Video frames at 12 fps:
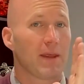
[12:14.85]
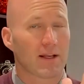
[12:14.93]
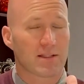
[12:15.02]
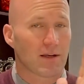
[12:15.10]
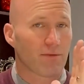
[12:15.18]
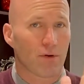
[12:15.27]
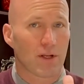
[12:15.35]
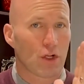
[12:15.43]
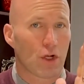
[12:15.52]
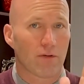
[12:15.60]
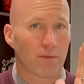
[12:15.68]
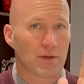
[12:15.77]
except for any
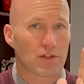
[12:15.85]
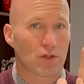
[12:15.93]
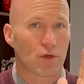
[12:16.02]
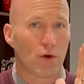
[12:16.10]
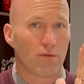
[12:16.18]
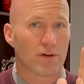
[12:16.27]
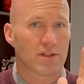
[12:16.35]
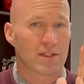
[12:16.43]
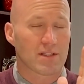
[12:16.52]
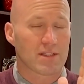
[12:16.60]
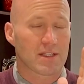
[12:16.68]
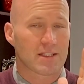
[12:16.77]
government turnover
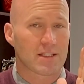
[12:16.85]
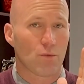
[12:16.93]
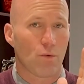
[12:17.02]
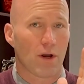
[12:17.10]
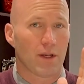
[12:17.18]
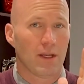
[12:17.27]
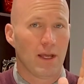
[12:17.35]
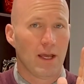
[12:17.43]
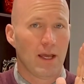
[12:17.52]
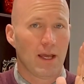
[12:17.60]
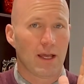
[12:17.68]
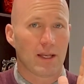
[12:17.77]
since sixty-one
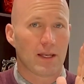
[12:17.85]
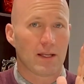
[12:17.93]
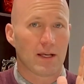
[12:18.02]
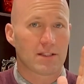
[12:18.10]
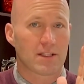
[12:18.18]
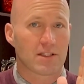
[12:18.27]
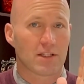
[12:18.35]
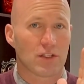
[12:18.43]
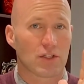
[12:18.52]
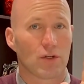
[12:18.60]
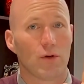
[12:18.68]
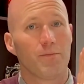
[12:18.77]
and
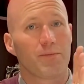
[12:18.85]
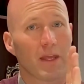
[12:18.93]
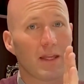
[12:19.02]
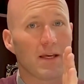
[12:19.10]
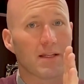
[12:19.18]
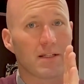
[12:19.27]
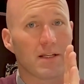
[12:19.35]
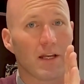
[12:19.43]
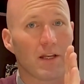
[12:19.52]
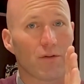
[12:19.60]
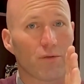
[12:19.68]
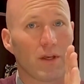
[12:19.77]
sixty-two and nineteen
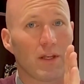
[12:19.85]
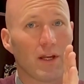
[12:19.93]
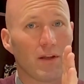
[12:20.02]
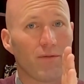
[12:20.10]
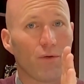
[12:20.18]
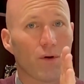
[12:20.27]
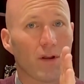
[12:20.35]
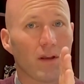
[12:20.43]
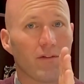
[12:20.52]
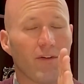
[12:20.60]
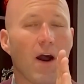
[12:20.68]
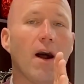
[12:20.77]
ninety-three, ninety-four,
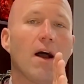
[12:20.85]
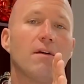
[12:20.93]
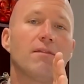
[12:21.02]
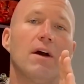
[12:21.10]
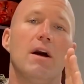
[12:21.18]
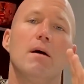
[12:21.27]
ninety-five.